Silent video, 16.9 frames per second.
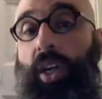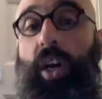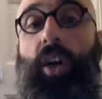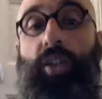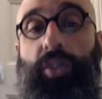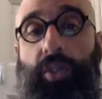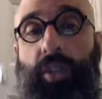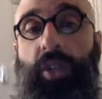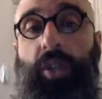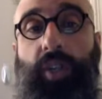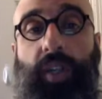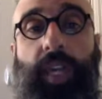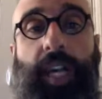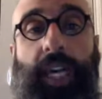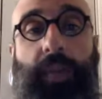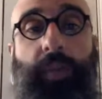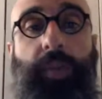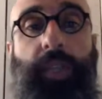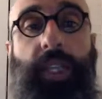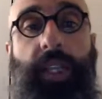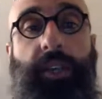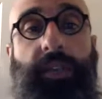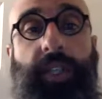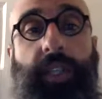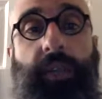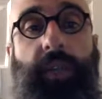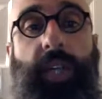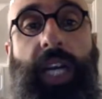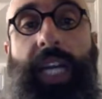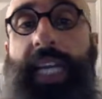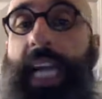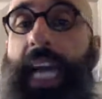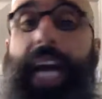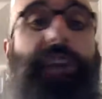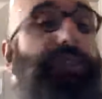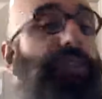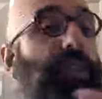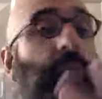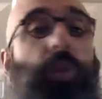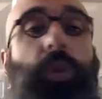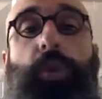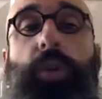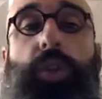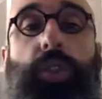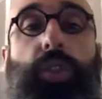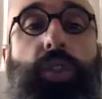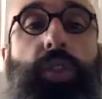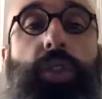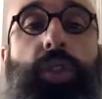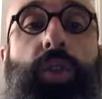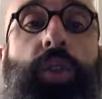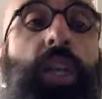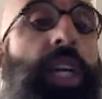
also got rid of it, right? After World War II,